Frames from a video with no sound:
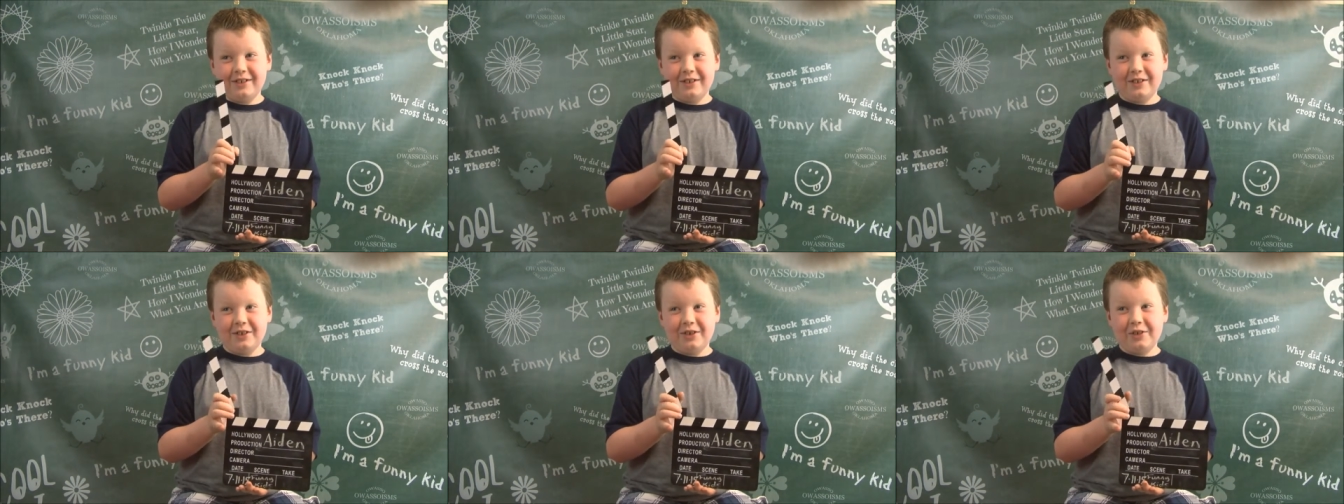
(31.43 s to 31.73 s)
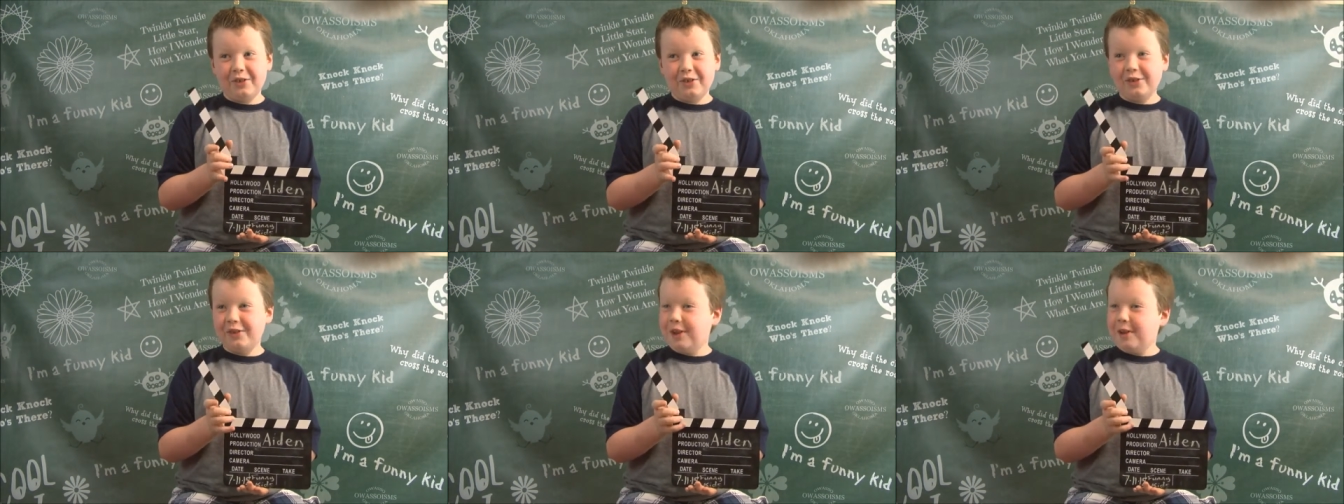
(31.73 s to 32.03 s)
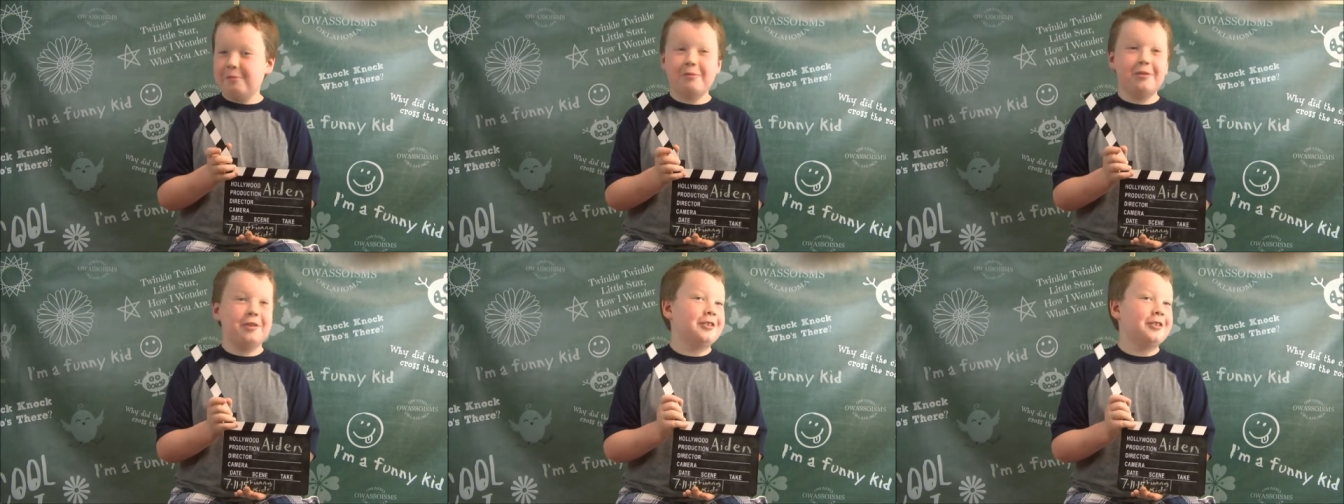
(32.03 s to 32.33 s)
Your
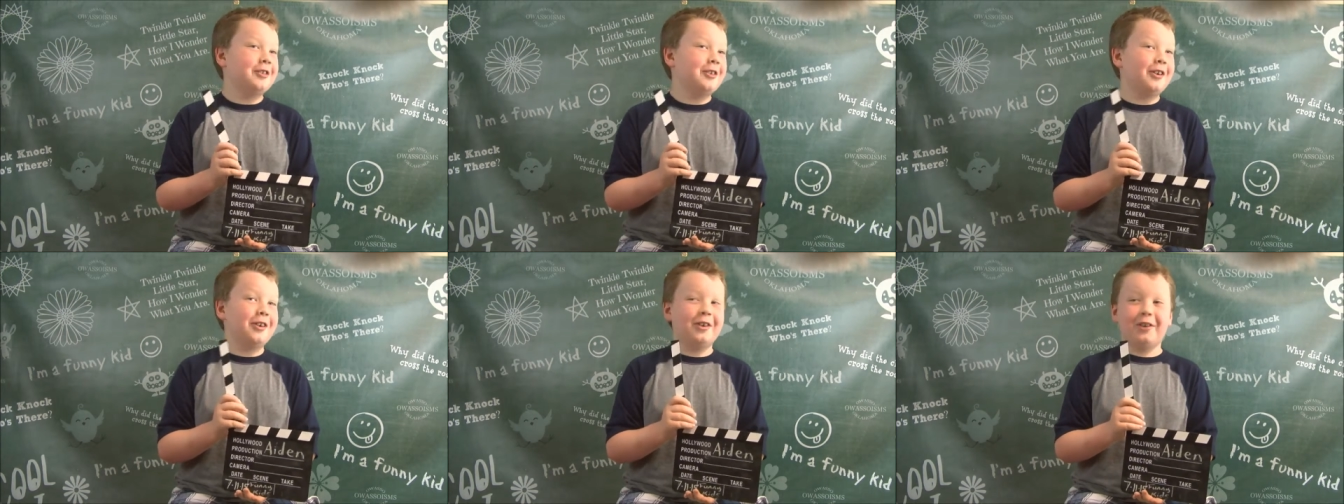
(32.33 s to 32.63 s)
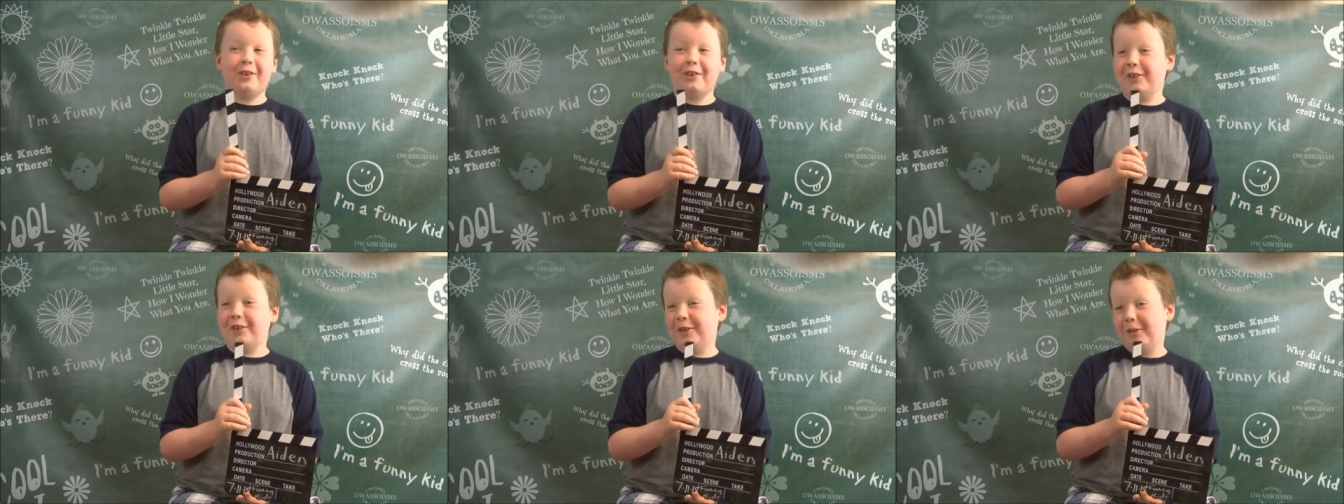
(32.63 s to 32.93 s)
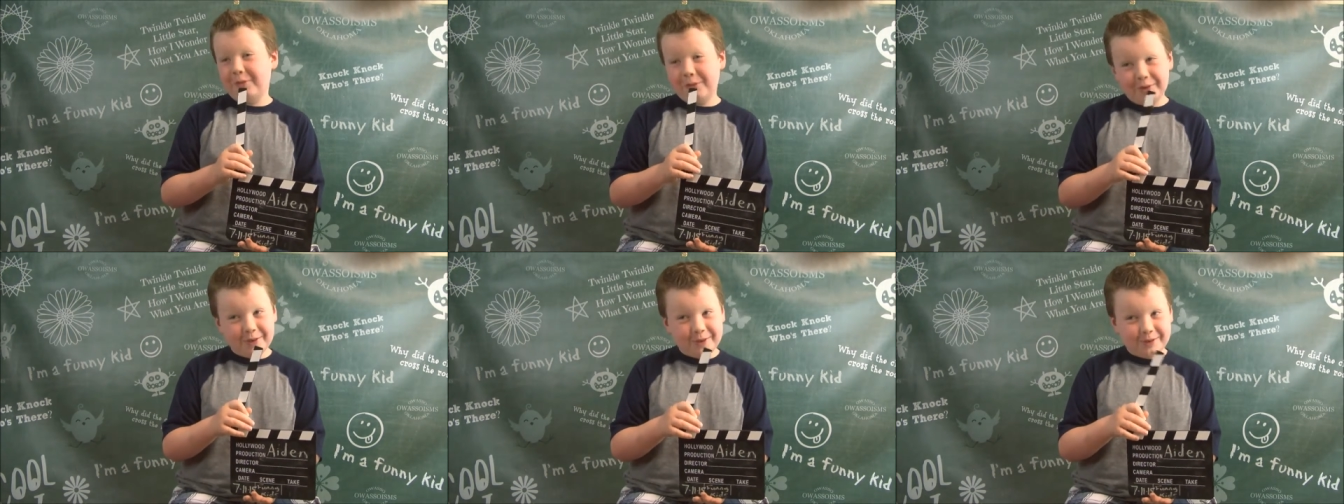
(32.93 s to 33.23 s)
name is not Hollywood.
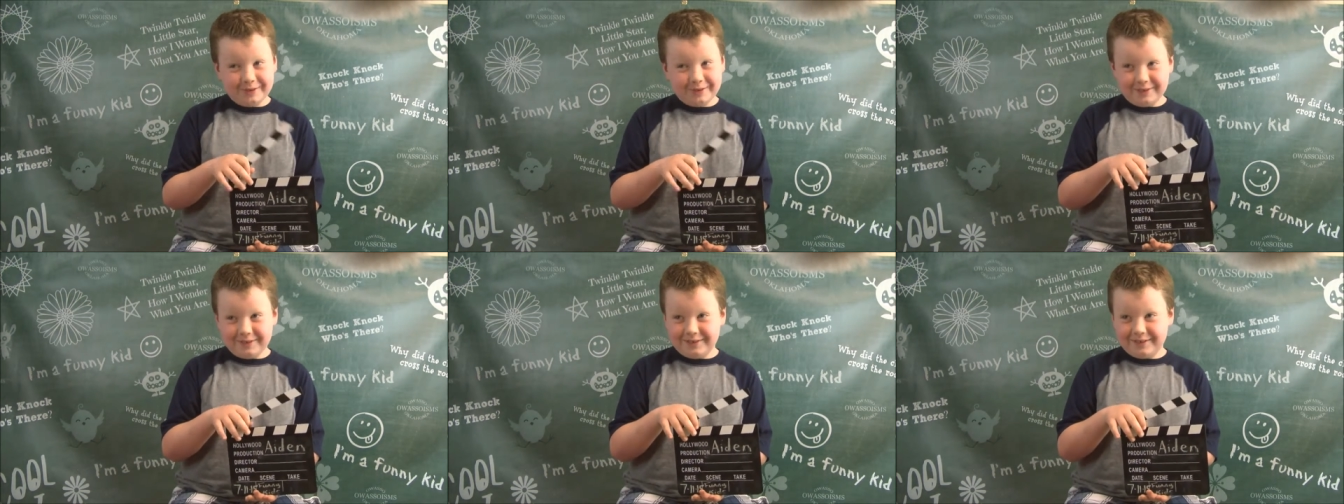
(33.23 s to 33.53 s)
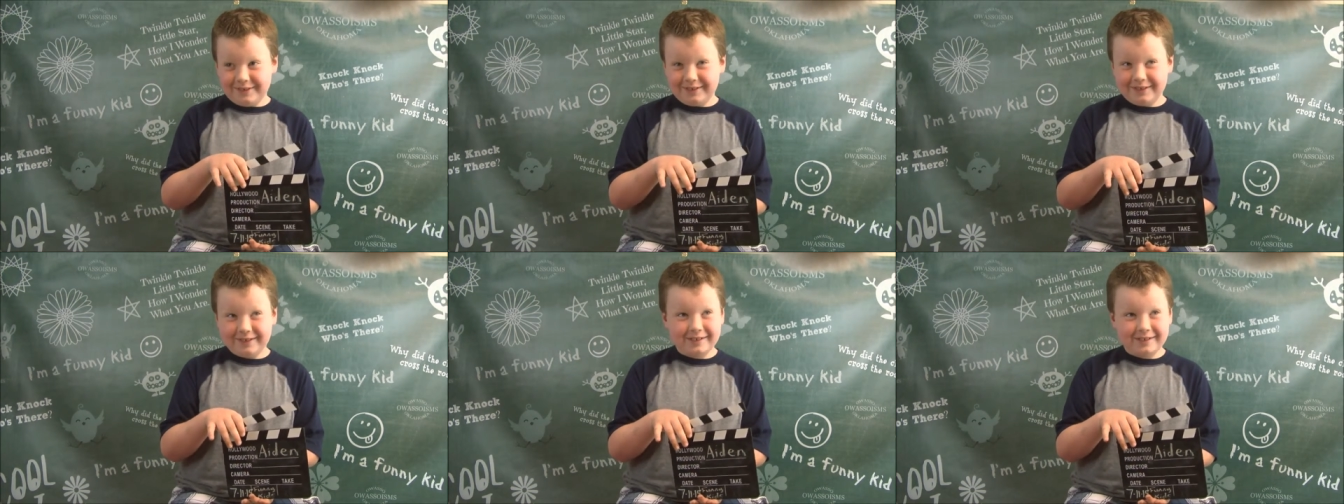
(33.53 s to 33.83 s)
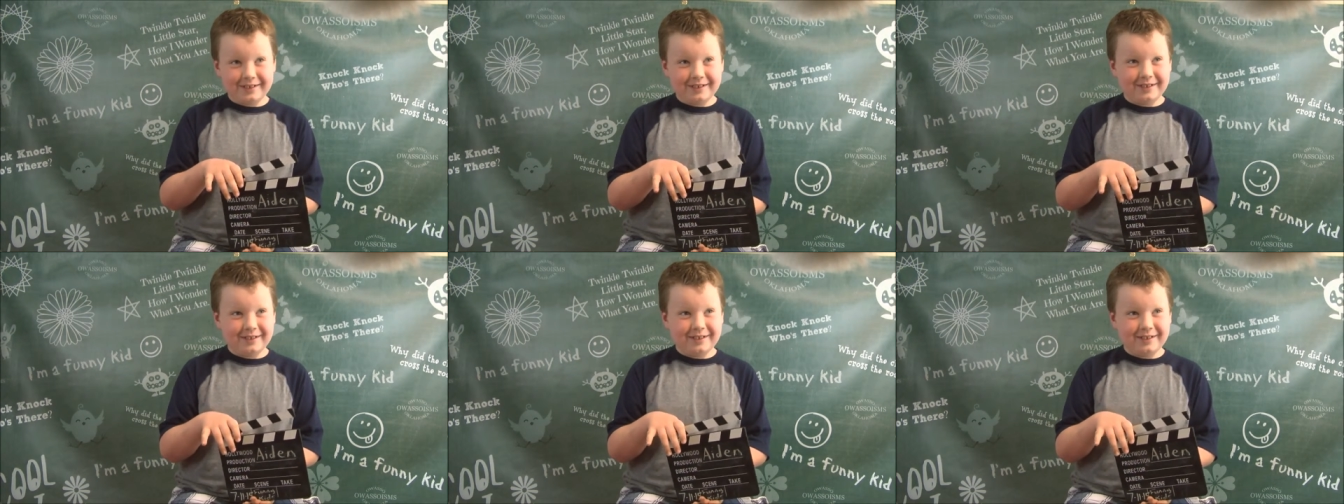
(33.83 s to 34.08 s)
His name is Mud,